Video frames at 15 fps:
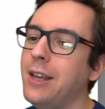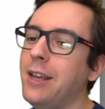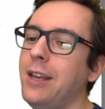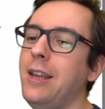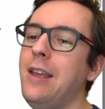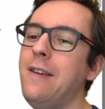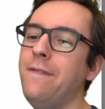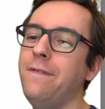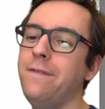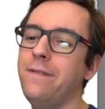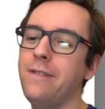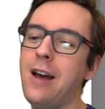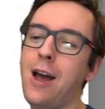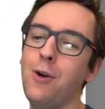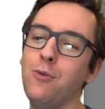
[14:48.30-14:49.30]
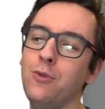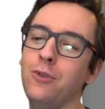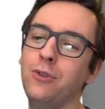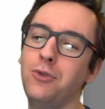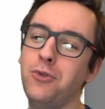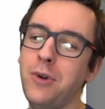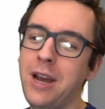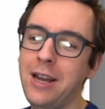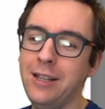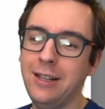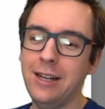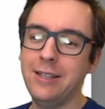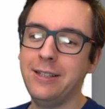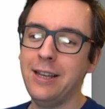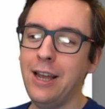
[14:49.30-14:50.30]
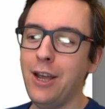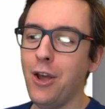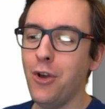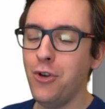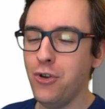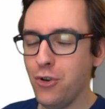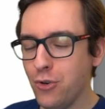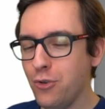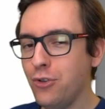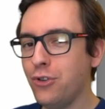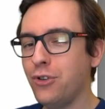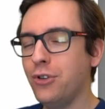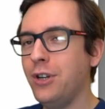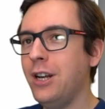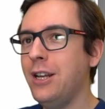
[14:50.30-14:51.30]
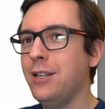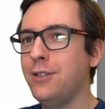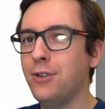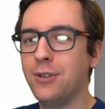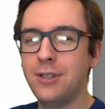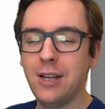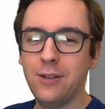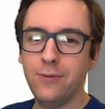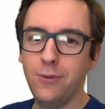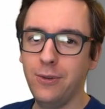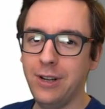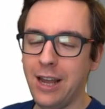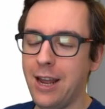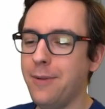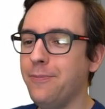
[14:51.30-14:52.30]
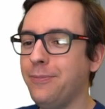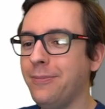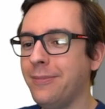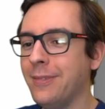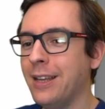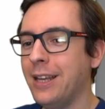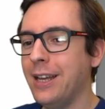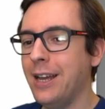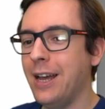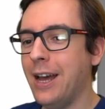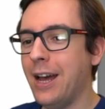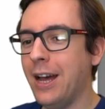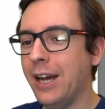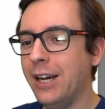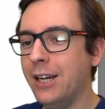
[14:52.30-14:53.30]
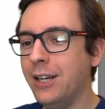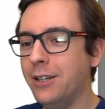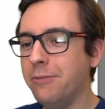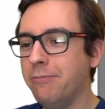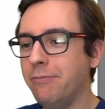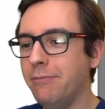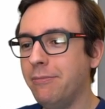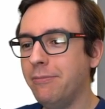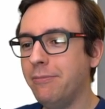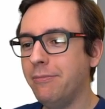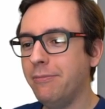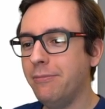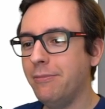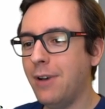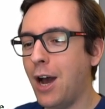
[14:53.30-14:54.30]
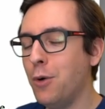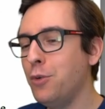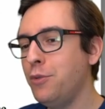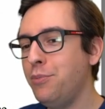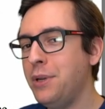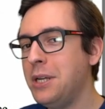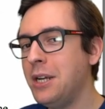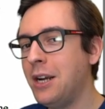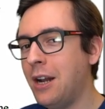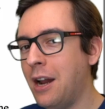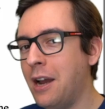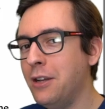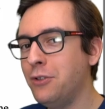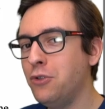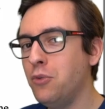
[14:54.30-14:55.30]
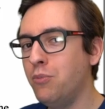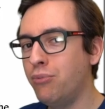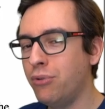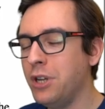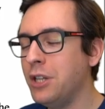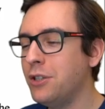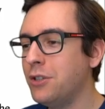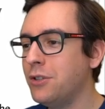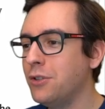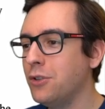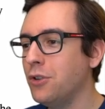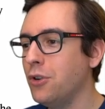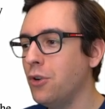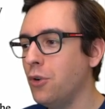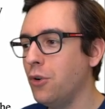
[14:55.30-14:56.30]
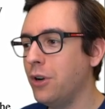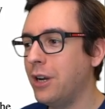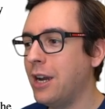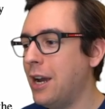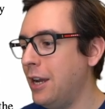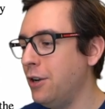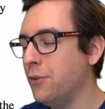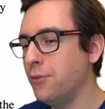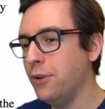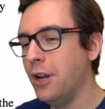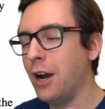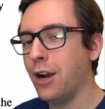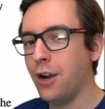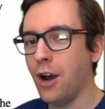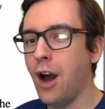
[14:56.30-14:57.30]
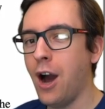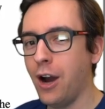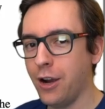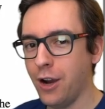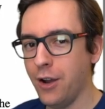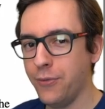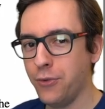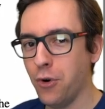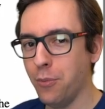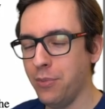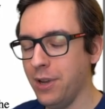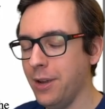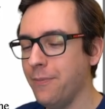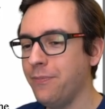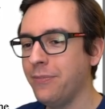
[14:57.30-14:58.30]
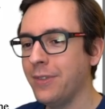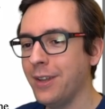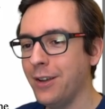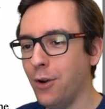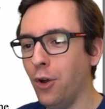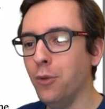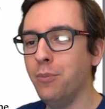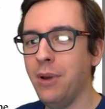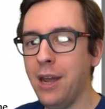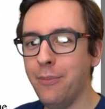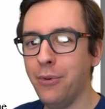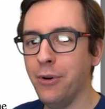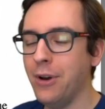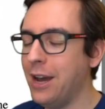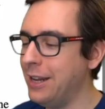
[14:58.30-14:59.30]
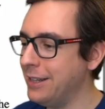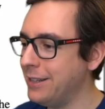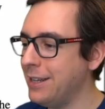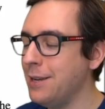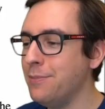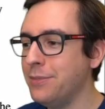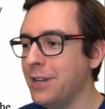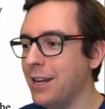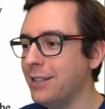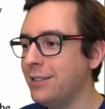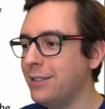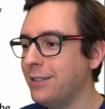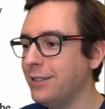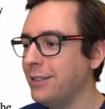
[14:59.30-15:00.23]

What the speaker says: if I would create, let's say, a hugely successful game, I would be inclined to print kind of an archive copy on paper and keep that